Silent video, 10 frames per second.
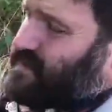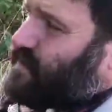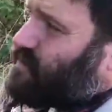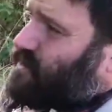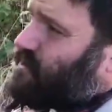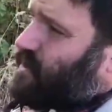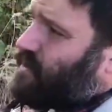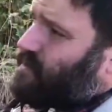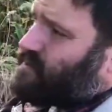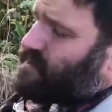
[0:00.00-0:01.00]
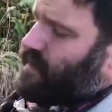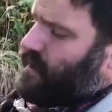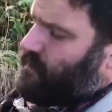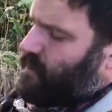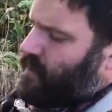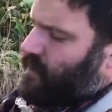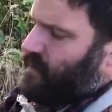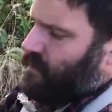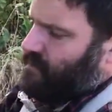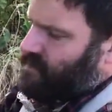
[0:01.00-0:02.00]
So two of those, um,
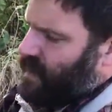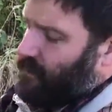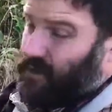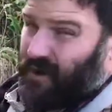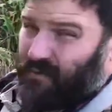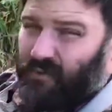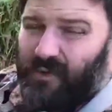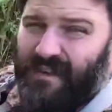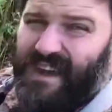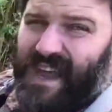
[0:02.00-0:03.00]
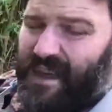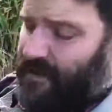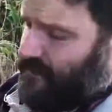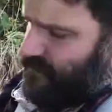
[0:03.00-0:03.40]
there's an apple called Rubinette,